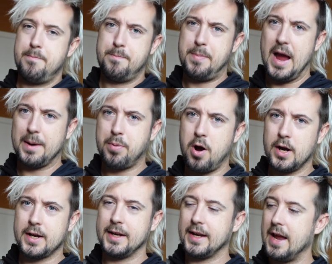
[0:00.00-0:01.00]
Back
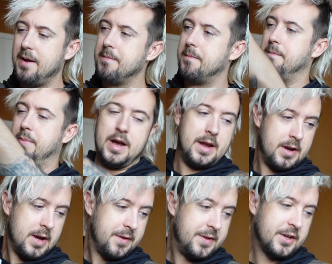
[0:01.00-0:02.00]
pocket again, but
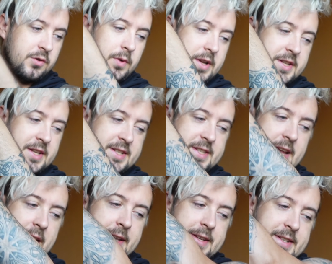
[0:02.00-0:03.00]
this one, as it
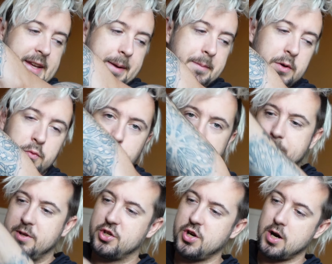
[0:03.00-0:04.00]
said, Statement
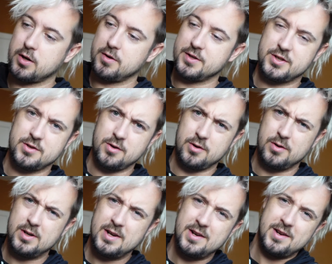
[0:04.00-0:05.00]
ribbed joggers, so
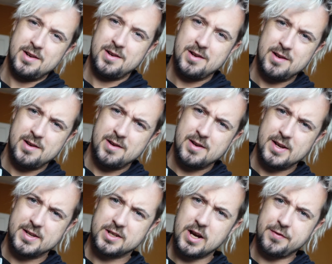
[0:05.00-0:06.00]

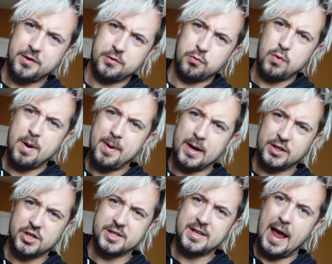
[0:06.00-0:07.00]
it's got those ribbing
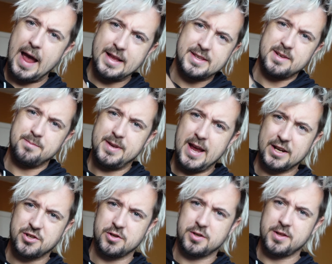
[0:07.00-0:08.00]
just to add some
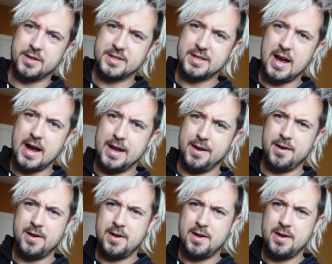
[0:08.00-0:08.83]
texture to the side.